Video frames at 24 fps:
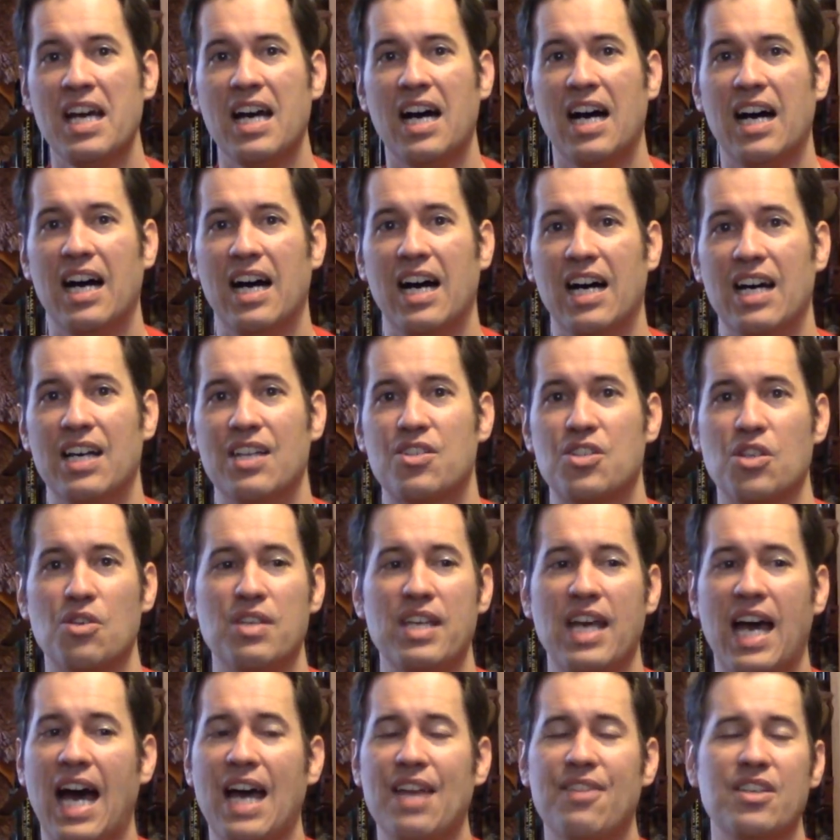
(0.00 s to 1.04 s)
Uh, so,
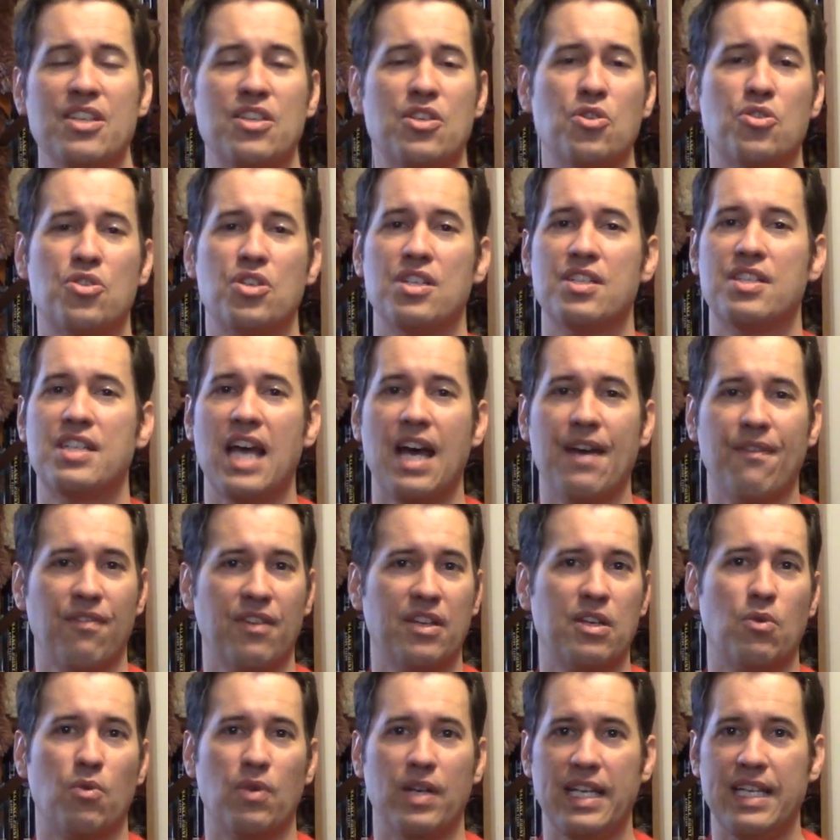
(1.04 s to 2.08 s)
yeah, I think you should
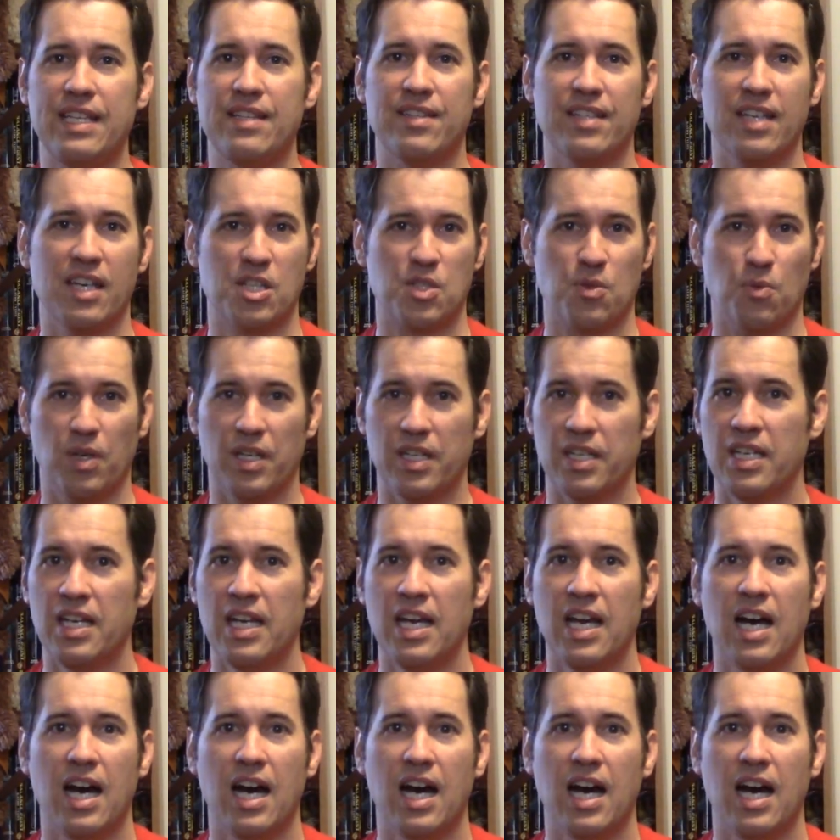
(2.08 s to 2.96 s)
definitely read this one.